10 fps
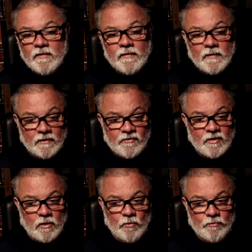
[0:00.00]
That's the
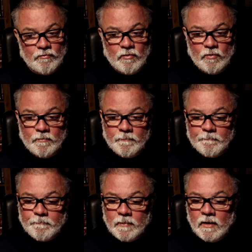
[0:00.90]
golden rule.
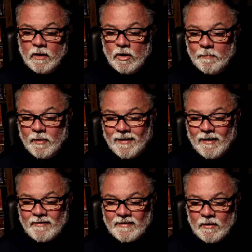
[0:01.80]
But I
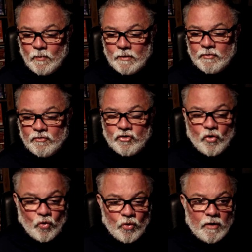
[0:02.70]
say well done to
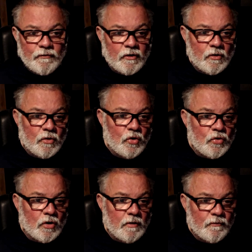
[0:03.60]
all of you who
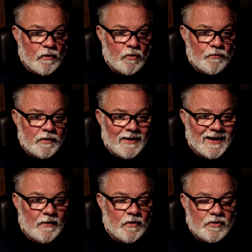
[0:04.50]
got involved
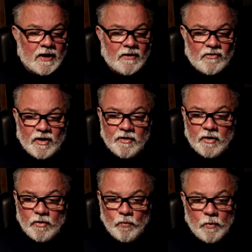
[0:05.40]
in the test. And
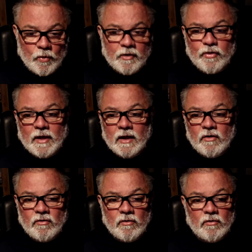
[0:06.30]
we want to thank
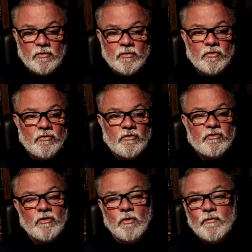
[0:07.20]

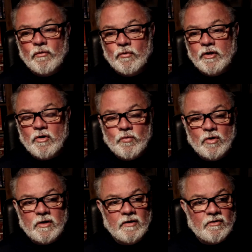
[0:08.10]
Sol for all the hard
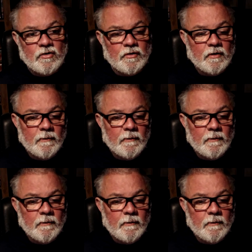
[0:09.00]
work he's done.